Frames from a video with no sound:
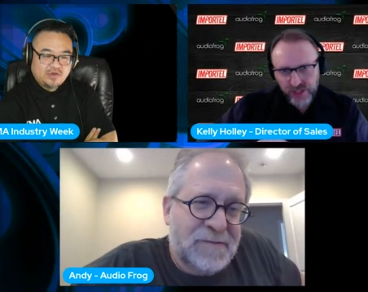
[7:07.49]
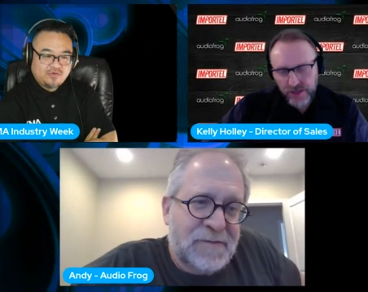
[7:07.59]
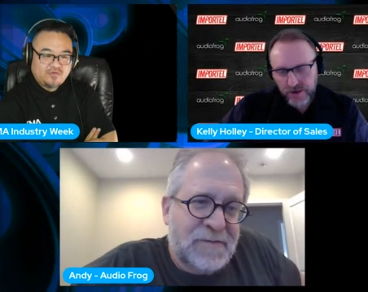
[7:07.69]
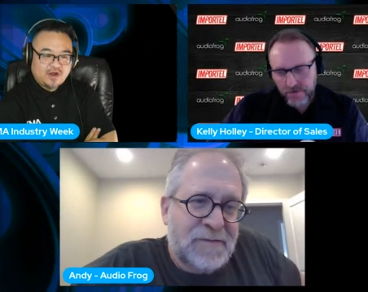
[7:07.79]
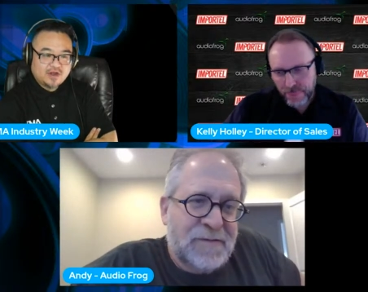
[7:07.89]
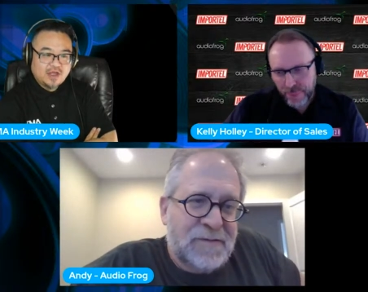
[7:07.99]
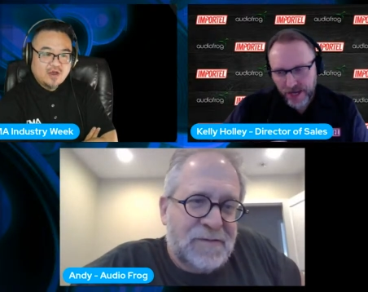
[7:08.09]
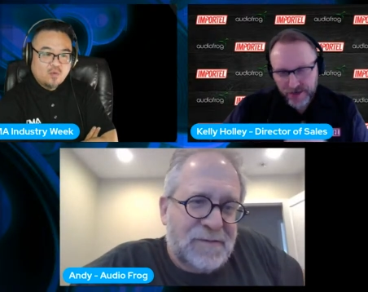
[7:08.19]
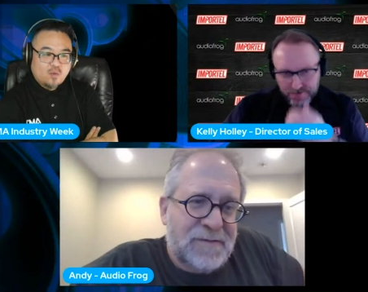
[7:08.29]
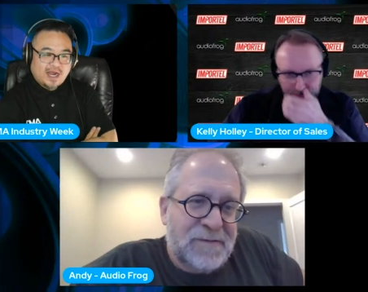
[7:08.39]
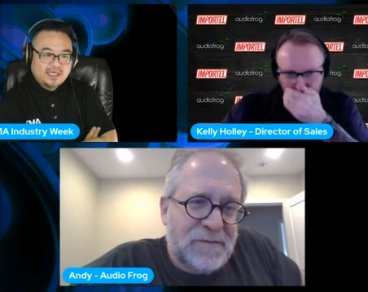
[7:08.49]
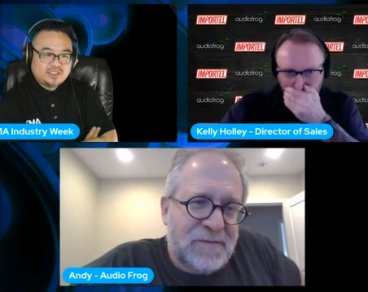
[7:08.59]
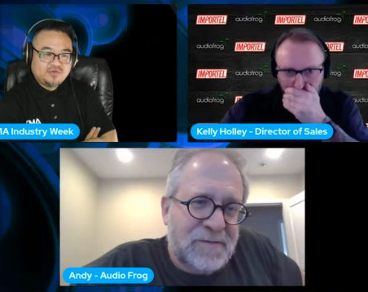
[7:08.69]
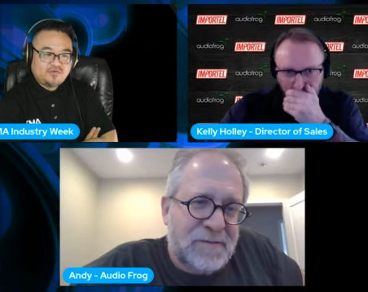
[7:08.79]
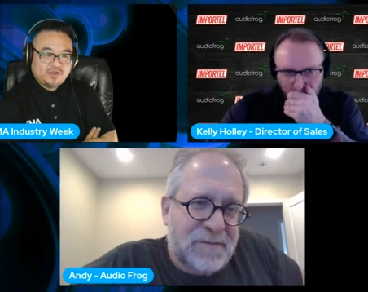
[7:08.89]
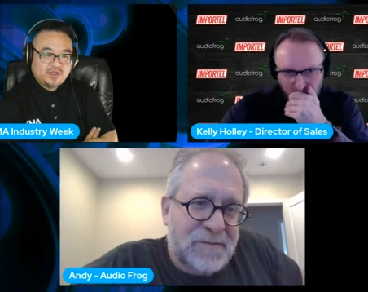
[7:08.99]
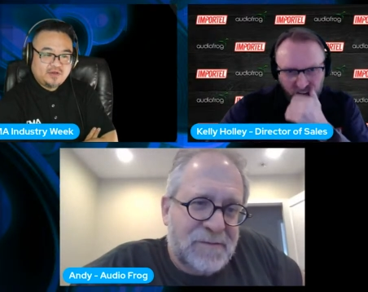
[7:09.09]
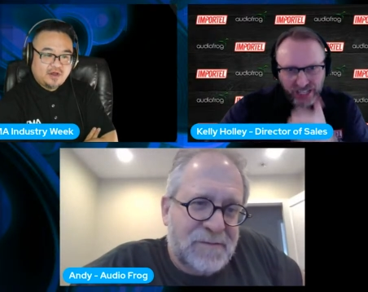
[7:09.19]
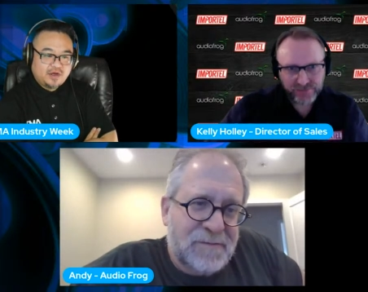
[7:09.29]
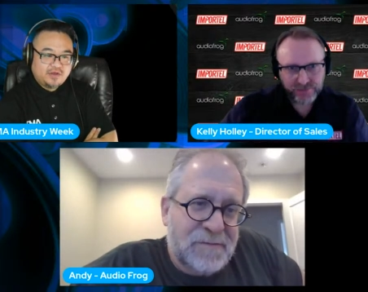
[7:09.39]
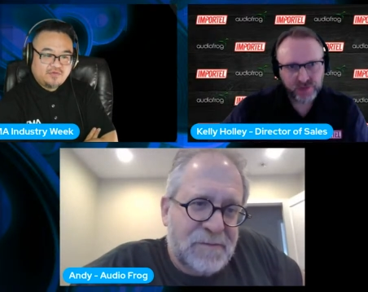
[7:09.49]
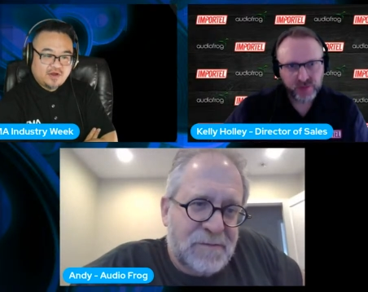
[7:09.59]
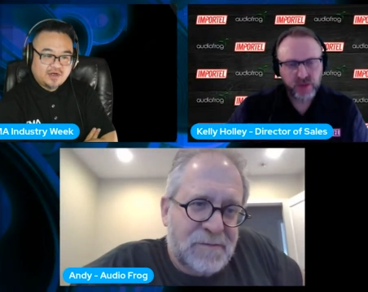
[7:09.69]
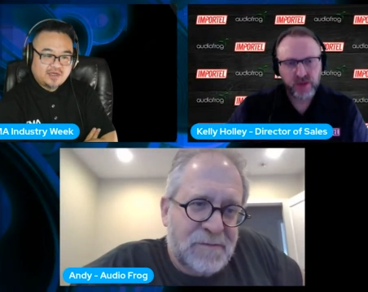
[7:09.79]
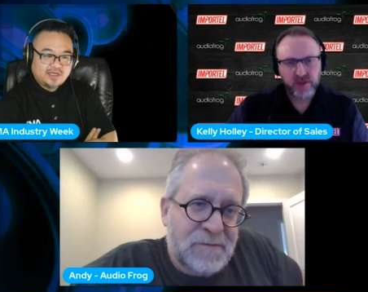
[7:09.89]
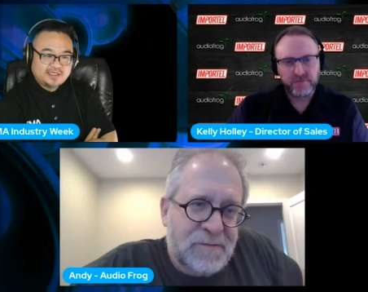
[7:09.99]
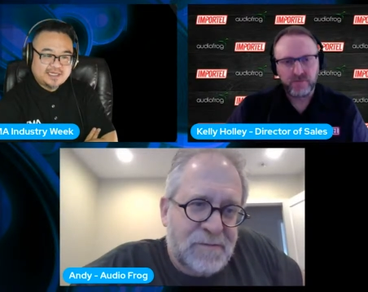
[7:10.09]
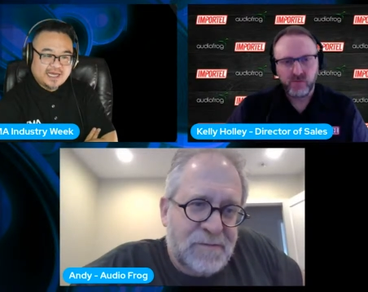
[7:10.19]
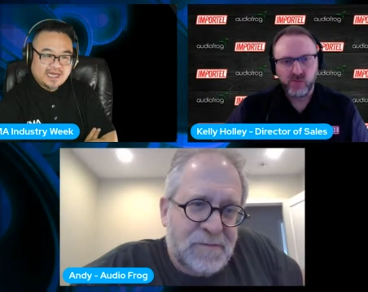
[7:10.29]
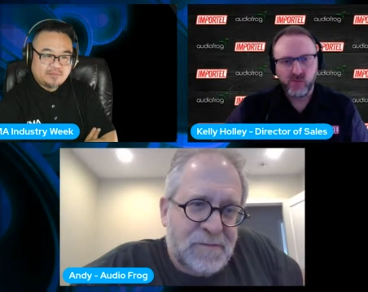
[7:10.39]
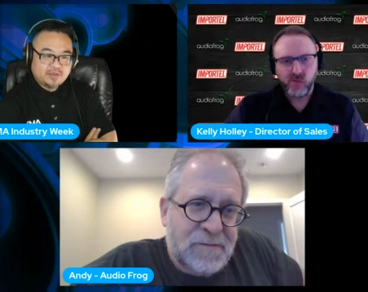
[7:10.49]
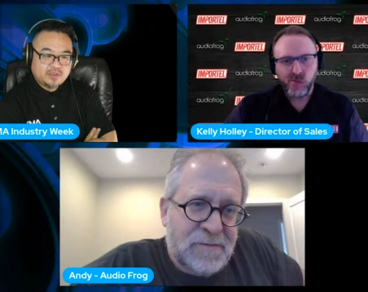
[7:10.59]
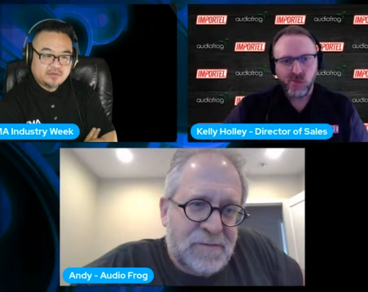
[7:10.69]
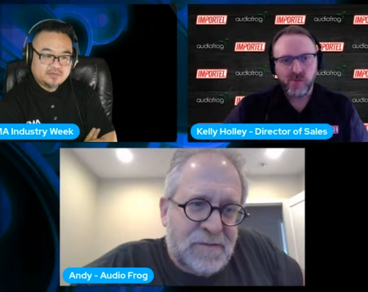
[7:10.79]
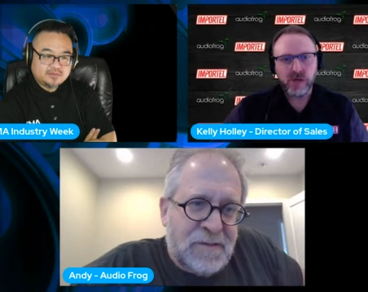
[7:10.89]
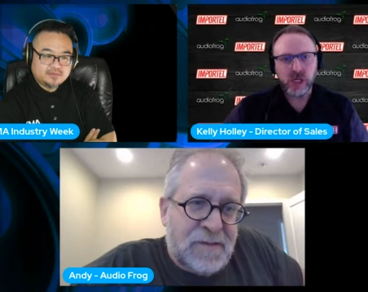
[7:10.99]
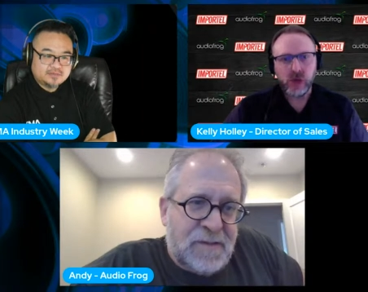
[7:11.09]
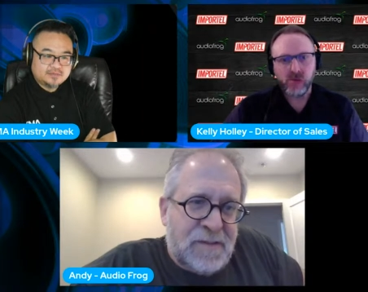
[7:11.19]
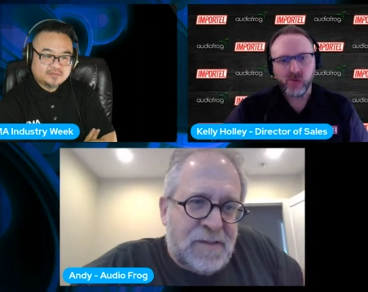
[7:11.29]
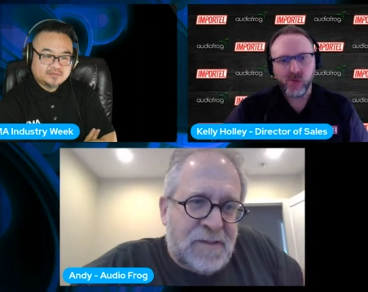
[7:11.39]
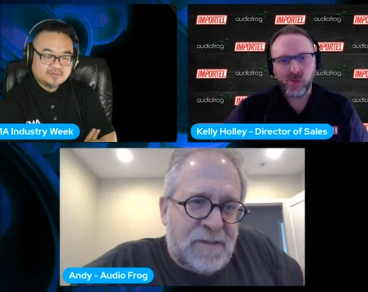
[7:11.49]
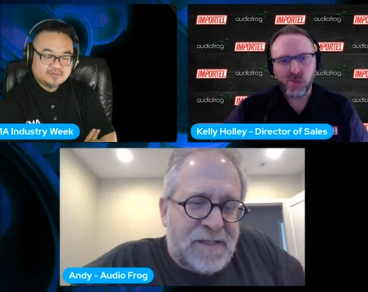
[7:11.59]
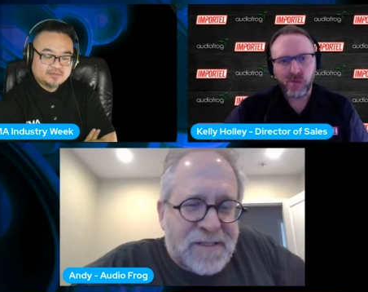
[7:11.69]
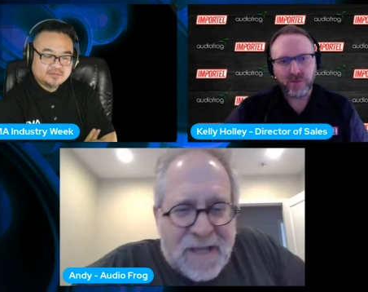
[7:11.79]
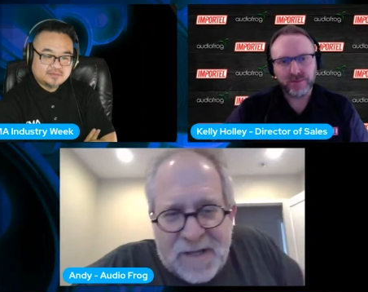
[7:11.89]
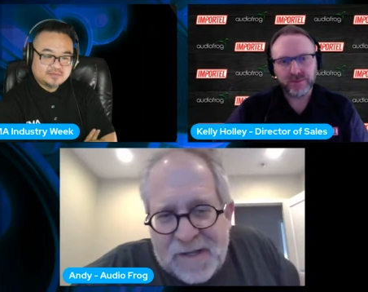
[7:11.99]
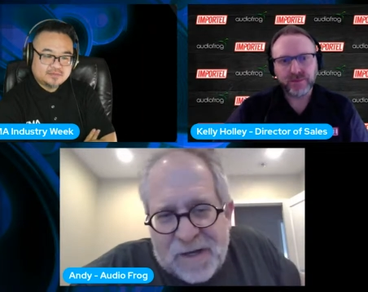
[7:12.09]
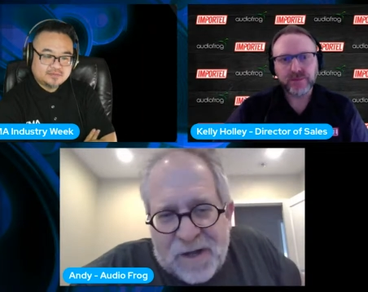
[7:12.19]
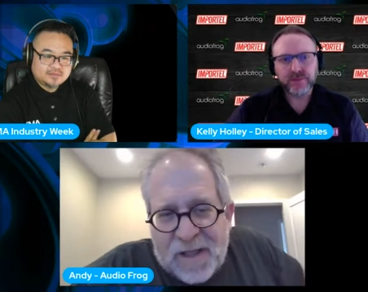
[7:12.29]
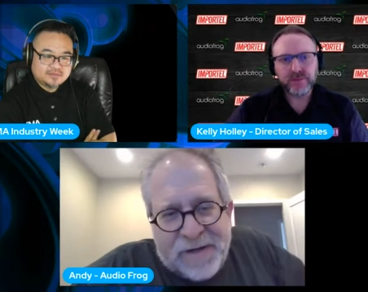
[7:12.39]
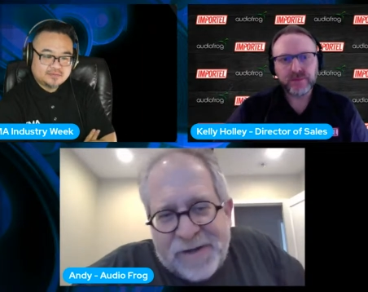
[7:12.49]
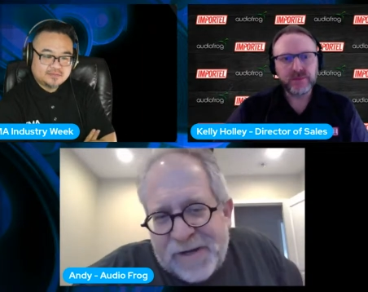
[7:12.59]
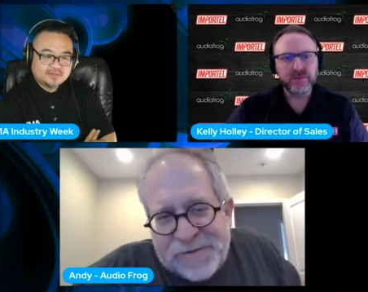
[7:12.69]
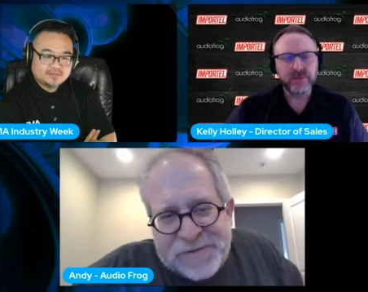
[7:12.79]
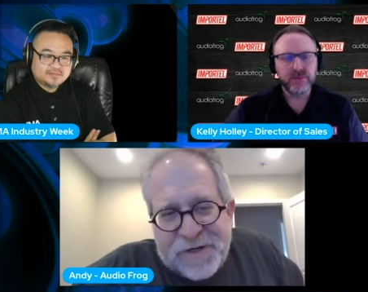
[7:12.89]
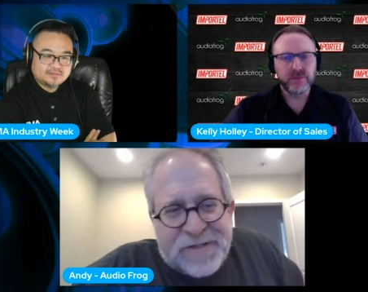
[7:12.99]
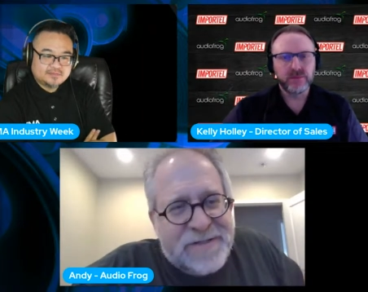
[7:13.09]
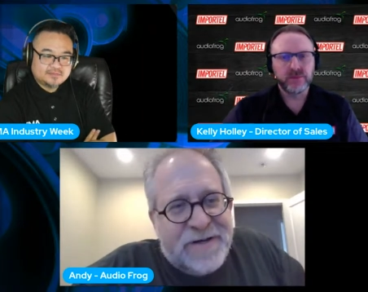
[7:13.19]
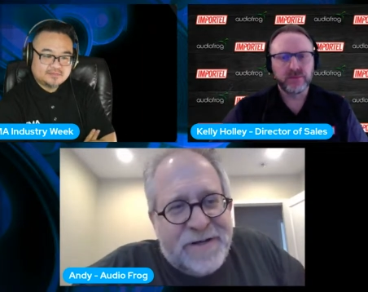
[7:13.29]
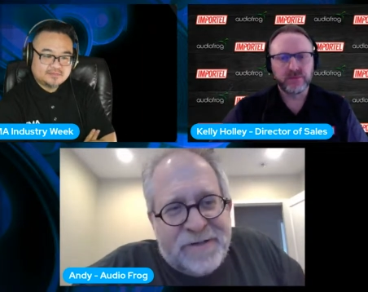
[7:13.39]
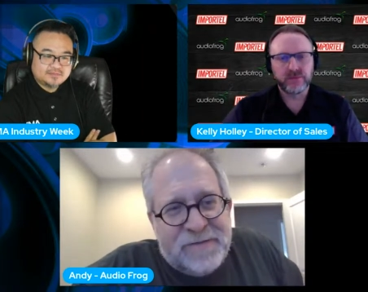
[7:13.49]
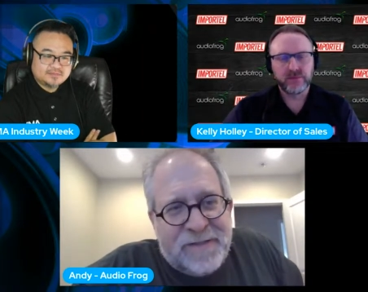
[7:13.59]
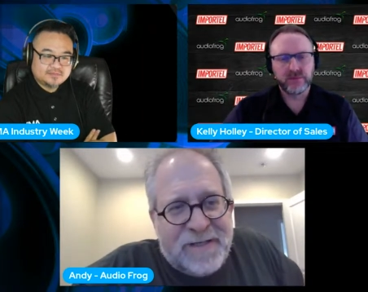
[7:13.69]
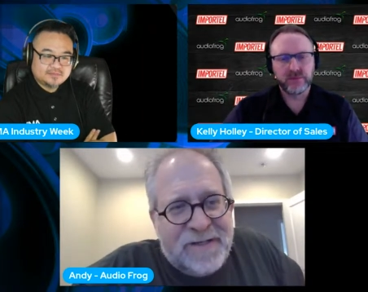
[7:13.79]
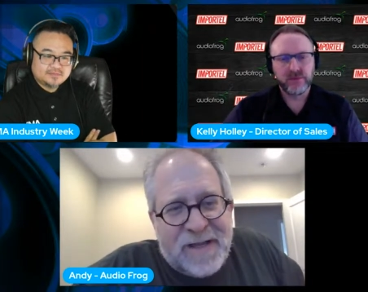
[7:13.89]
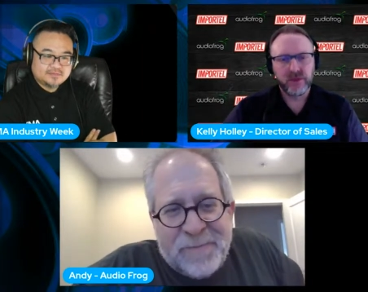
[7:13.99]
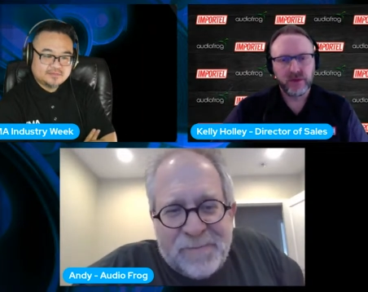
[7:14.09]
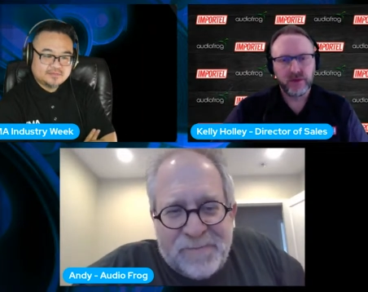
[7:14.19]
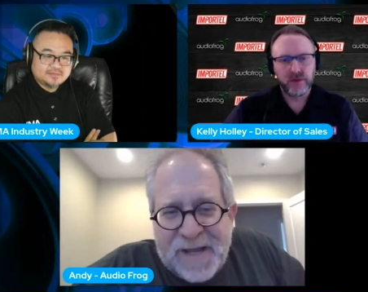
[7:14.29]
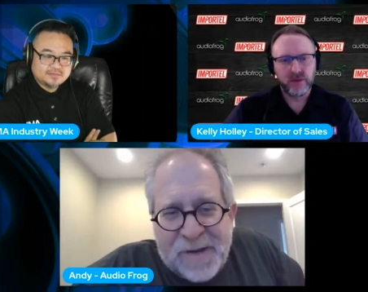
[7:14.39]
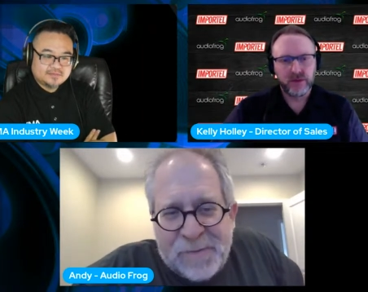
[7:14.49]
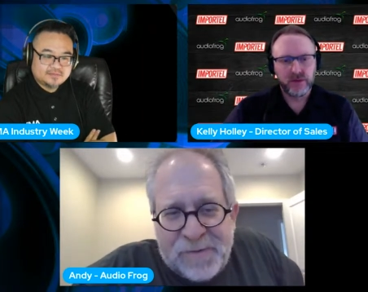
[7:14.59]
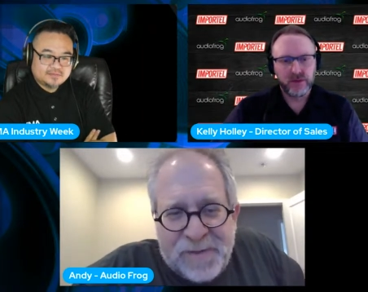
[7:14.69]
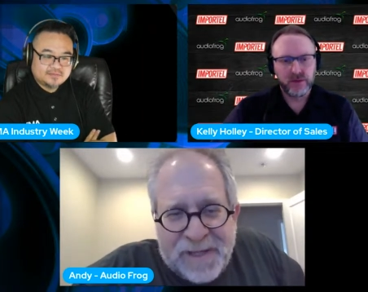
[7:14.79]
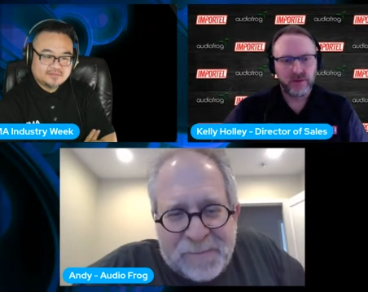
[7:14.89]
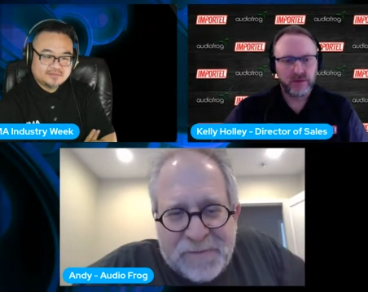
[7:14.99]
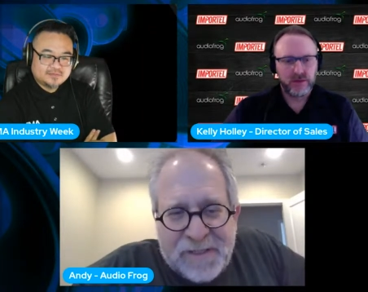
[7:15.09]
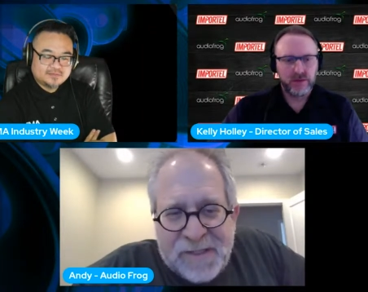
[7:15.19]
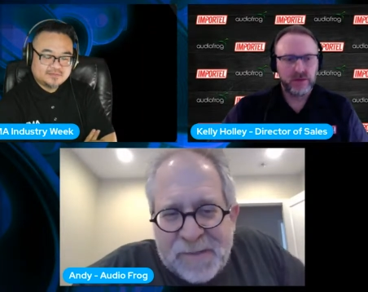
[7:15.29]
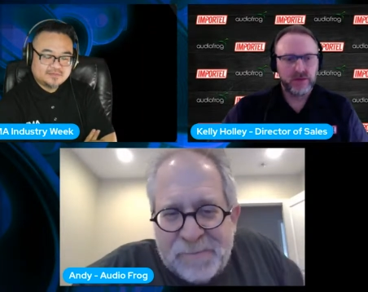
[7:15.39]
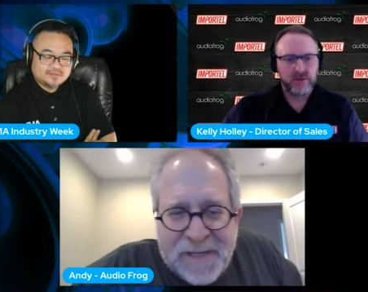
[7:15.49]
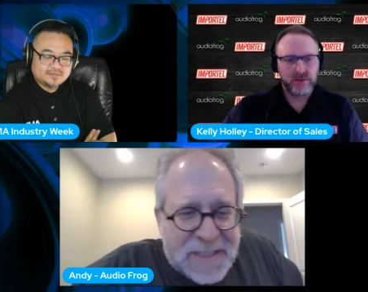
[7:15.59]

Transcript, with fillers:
Speaker 1: Frog. Why did you feel Audio Frog needed to happen?
Speaker 2: Because all I know how to do is car stereo, and I'm I would like be in a